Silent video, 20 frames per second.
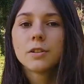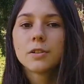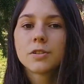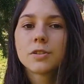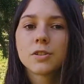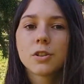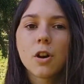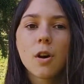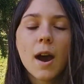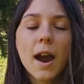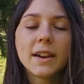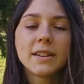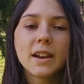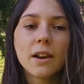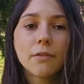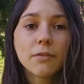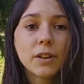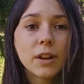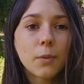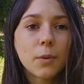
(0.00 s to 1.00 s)
So I
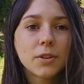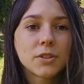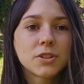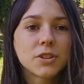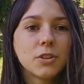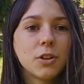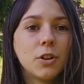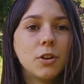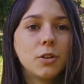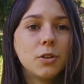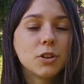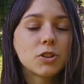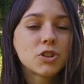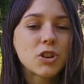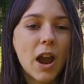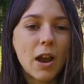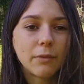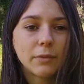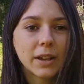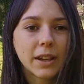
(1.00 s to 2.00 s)
definitely want to go
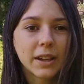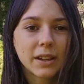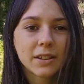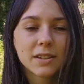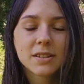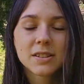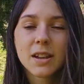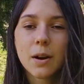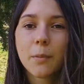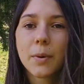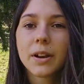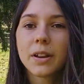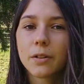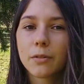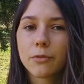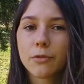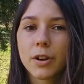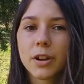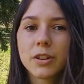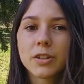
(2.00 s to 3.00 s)
traveling somewhere
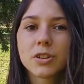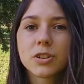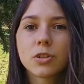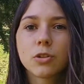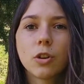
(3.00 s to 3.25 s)
different,